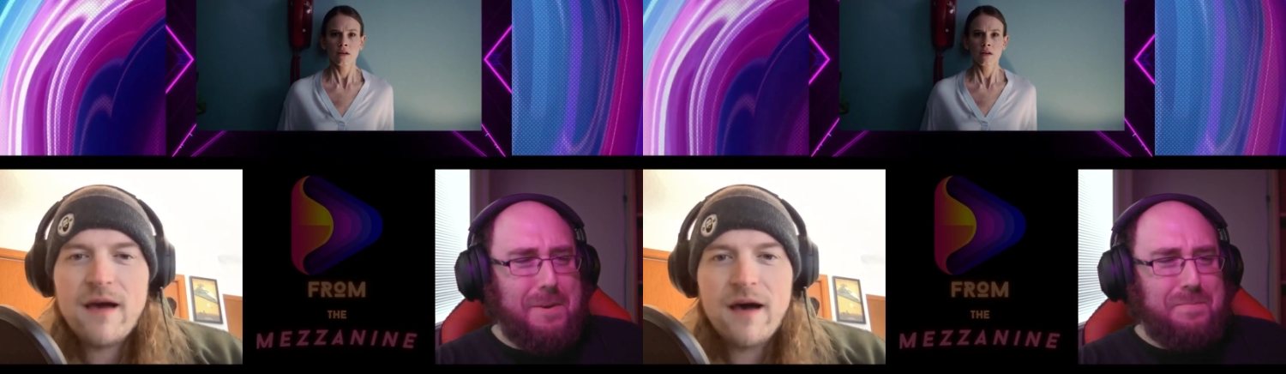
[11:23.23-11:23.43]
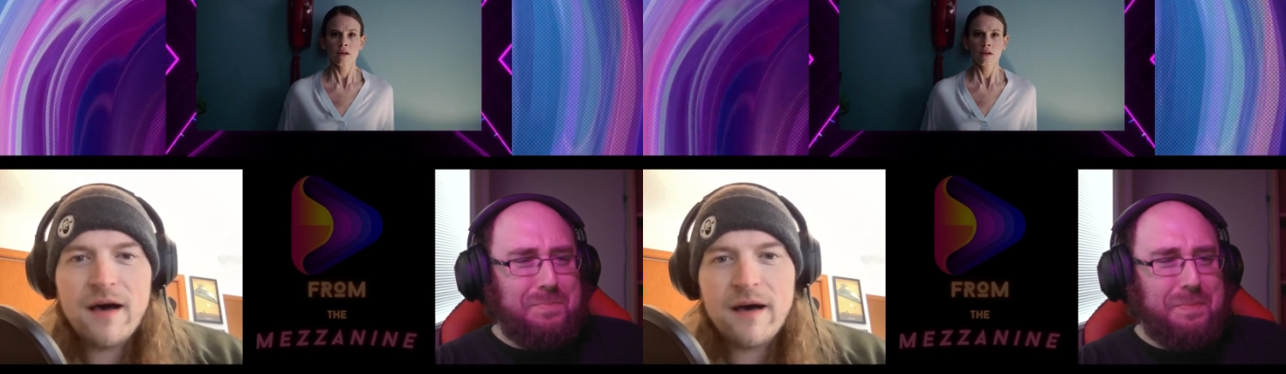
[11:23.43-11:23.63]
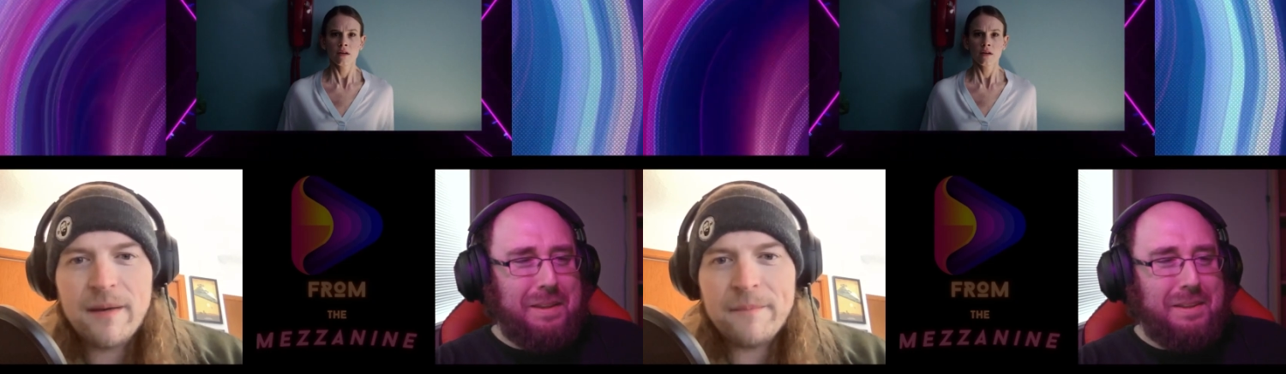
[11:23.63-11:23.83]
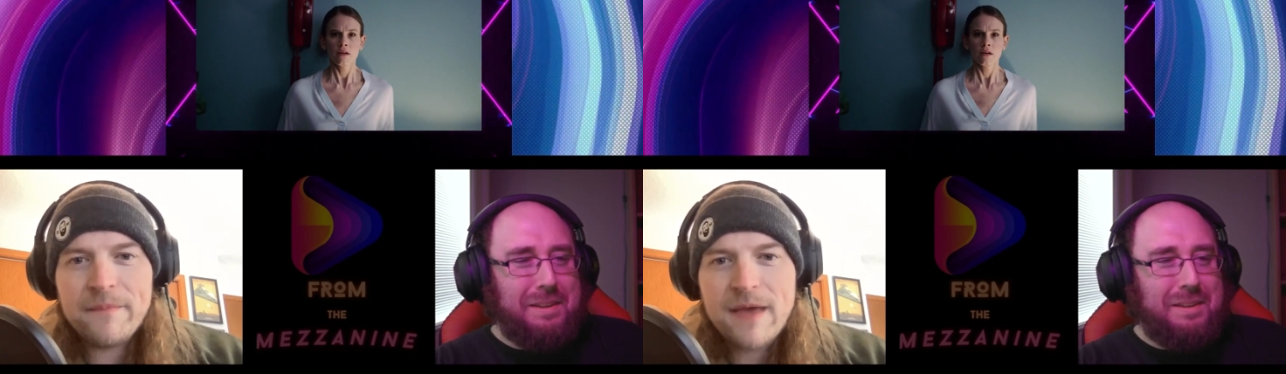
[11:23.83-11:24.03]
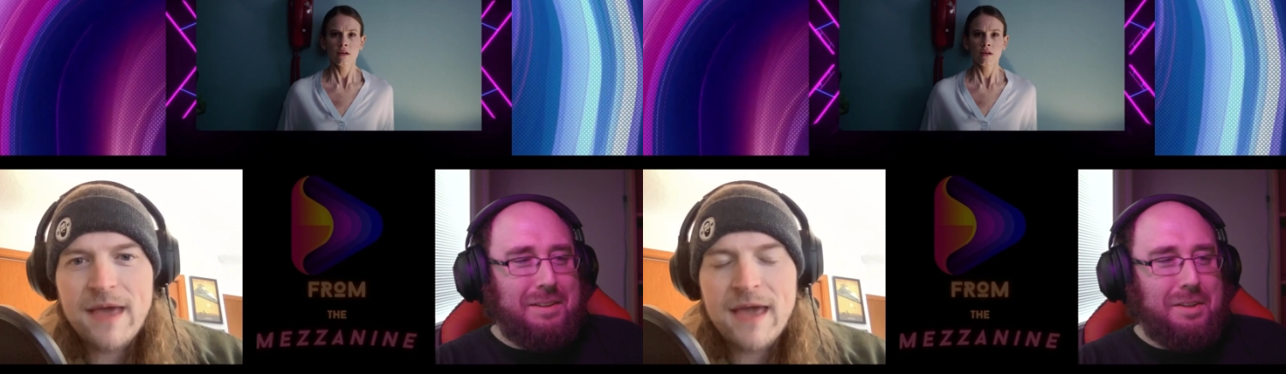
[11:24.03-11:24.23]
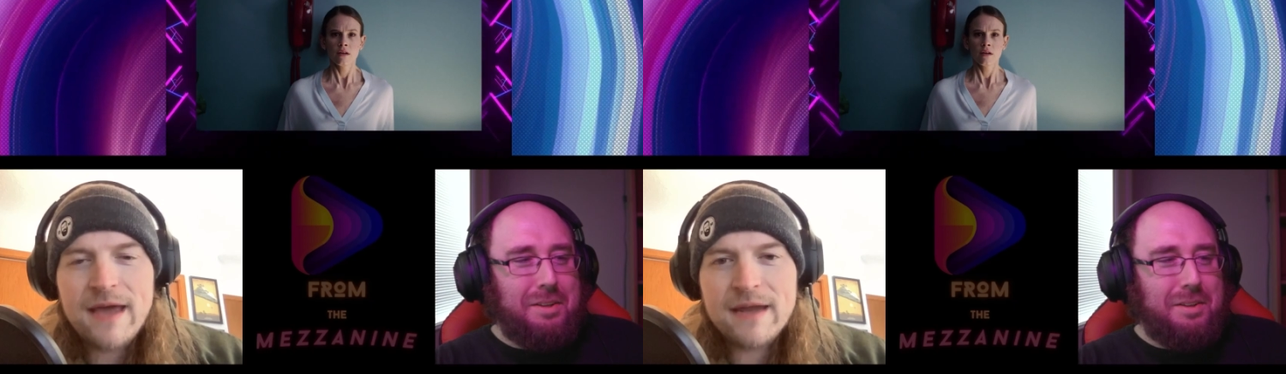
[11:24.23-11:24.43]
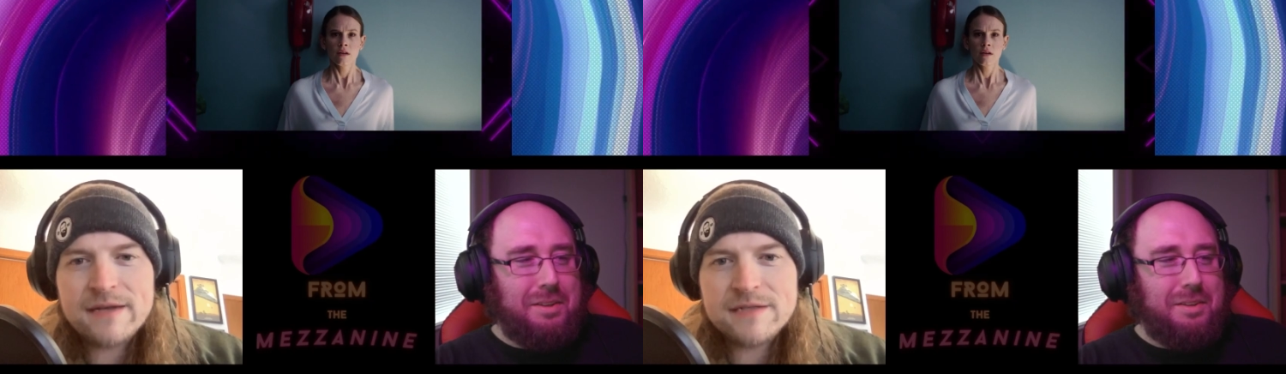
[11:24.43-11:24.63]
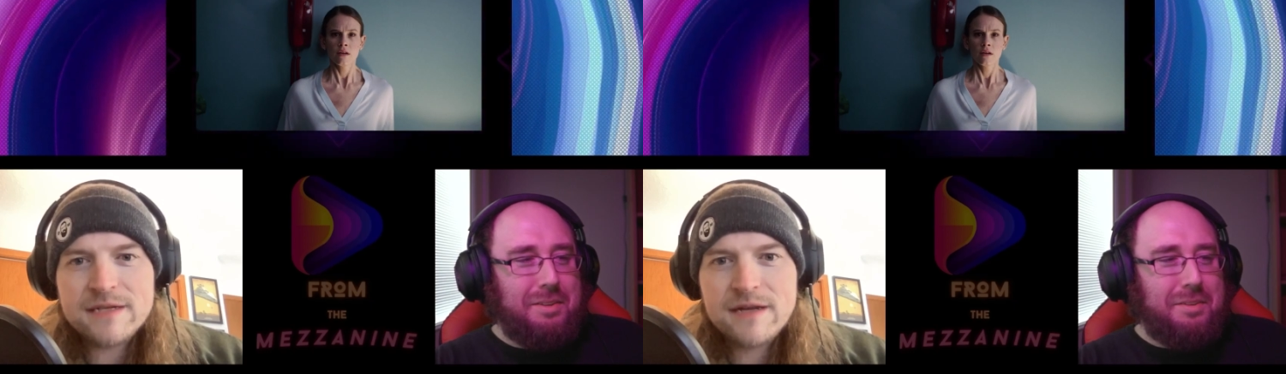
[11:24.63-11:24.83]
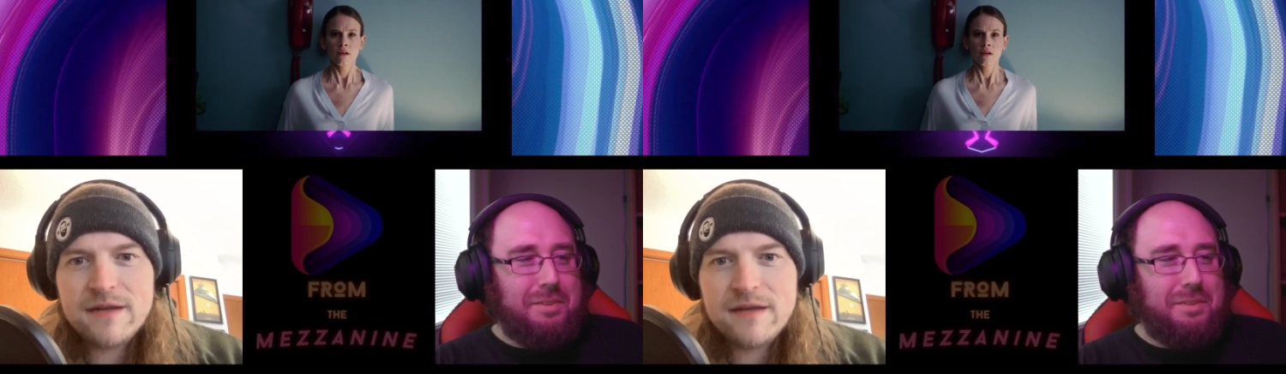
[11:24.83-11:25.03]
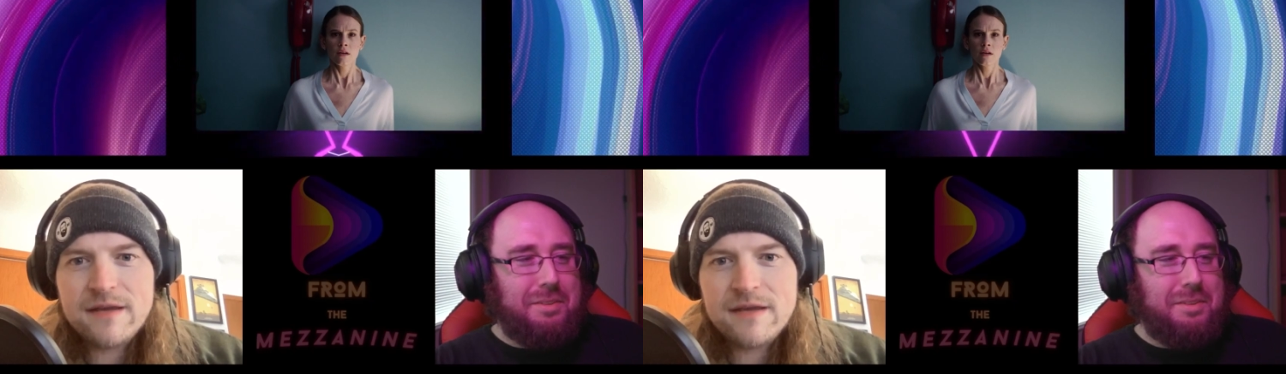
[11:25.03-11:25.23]
Speaker 1: Um, and
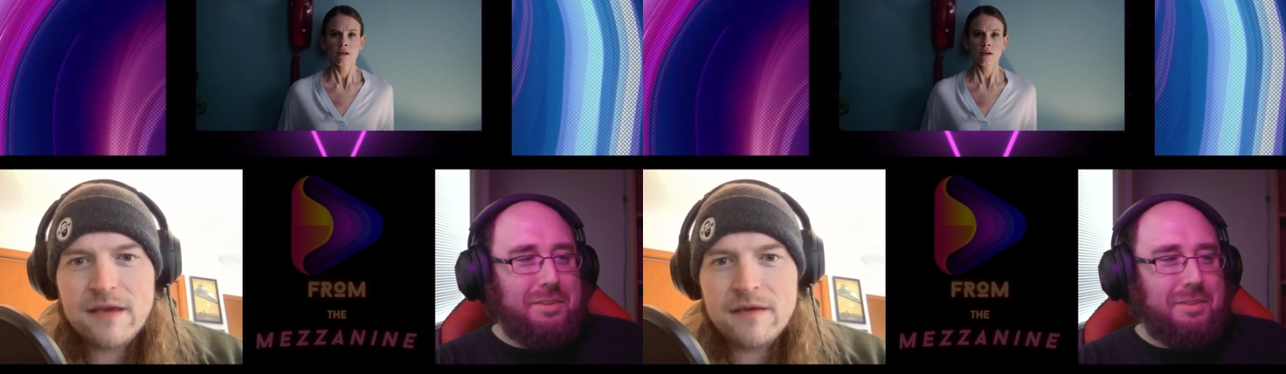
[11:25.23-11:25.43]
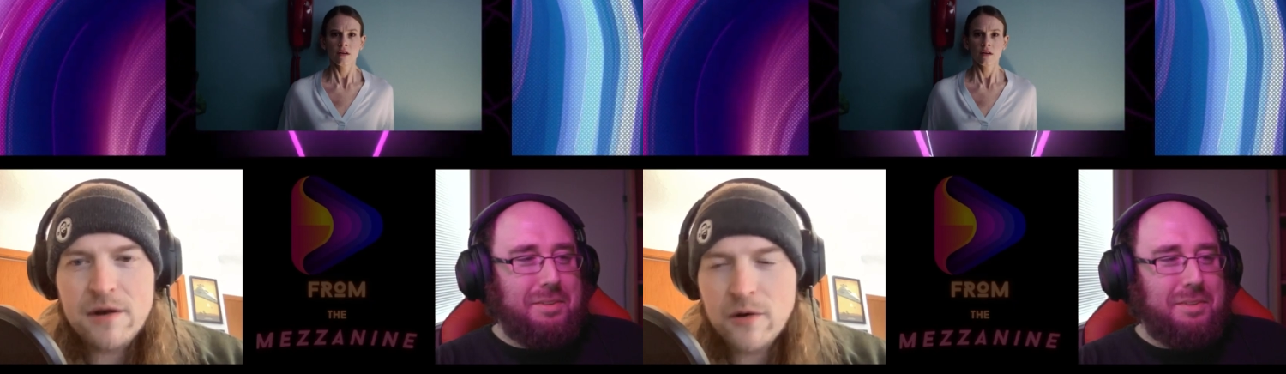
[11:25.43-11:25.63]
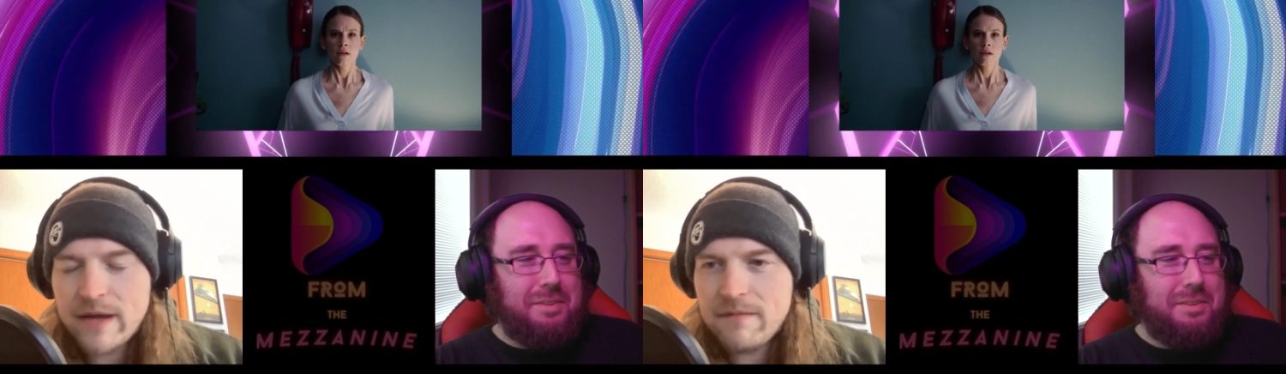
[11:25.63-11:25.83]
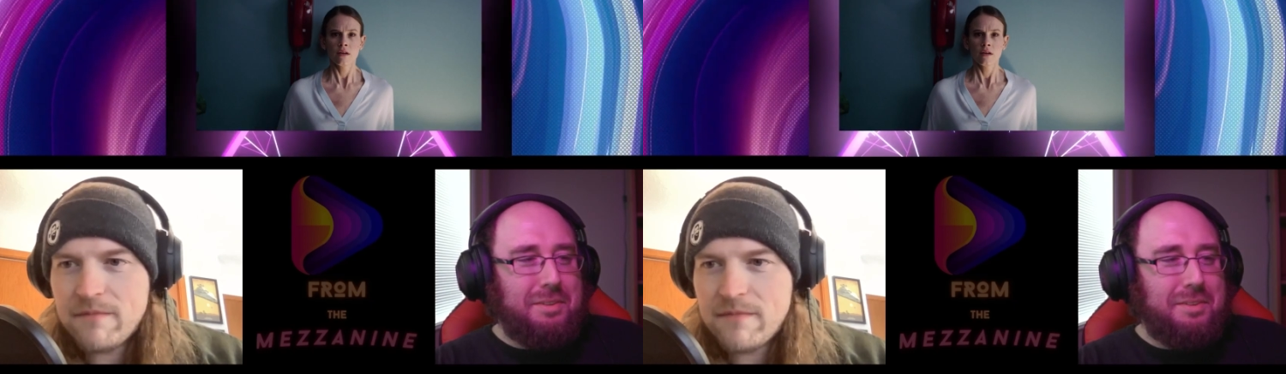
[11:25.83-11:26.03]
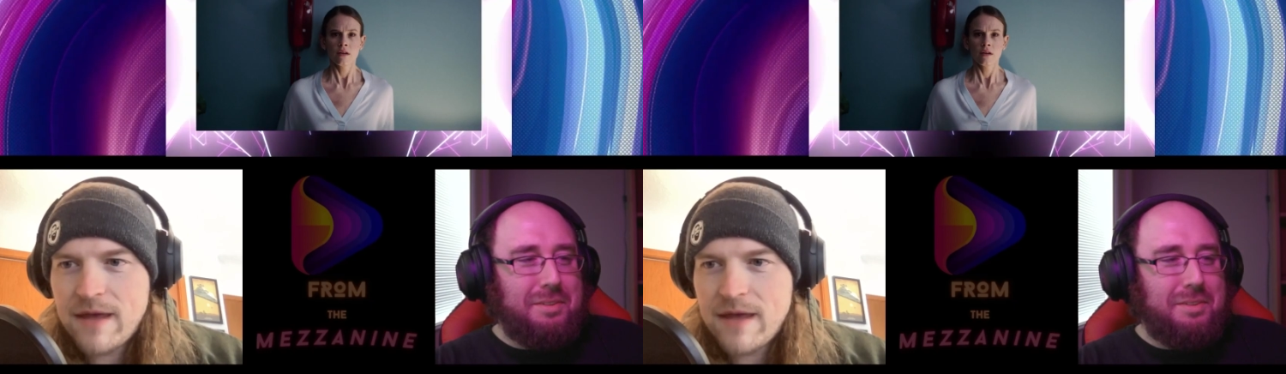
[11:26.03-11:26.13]
you know it